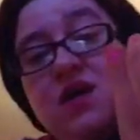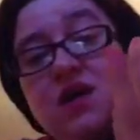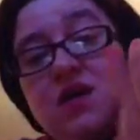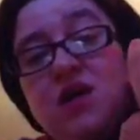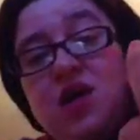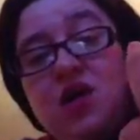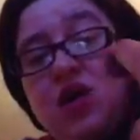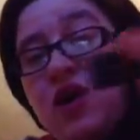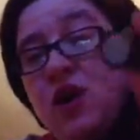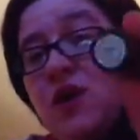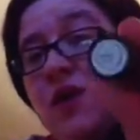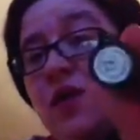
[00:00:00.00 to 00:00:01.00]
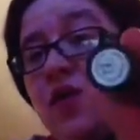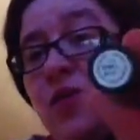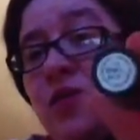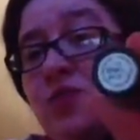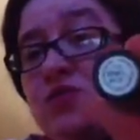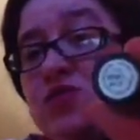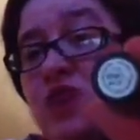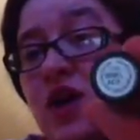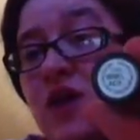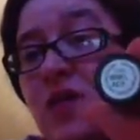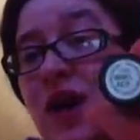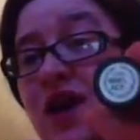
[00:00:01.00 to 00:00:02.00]
I got it a couple of months
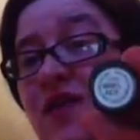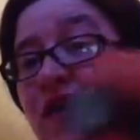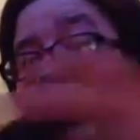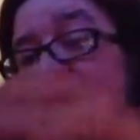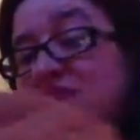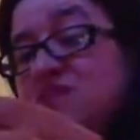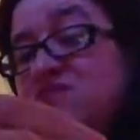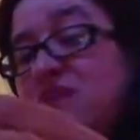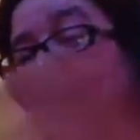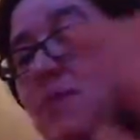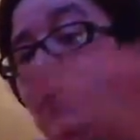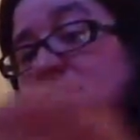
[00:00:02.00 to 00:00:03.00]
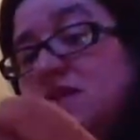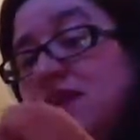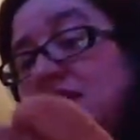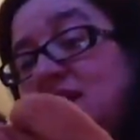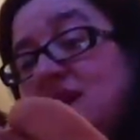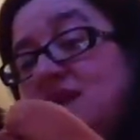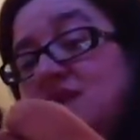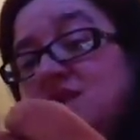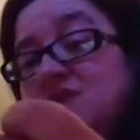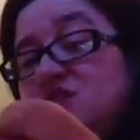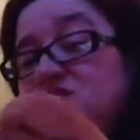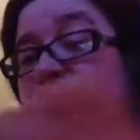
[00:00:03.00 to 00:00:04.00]
ago, and that is Rebel. It
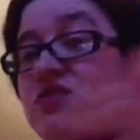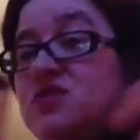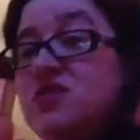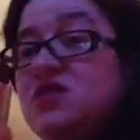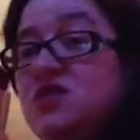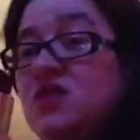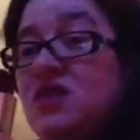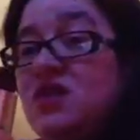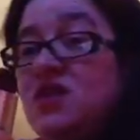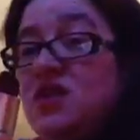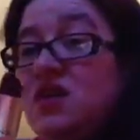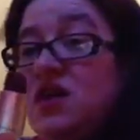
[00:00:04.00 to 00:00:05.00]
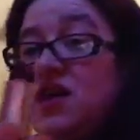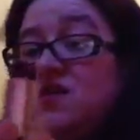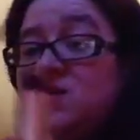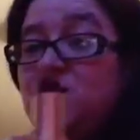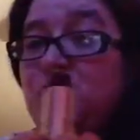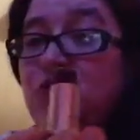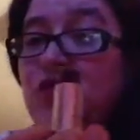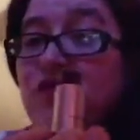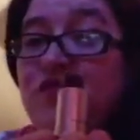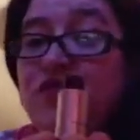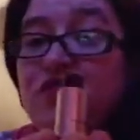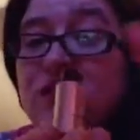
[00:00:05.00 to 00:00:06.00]
is just, it's
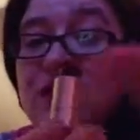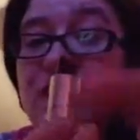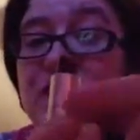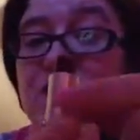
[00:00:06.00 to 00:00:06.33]
beautiful, like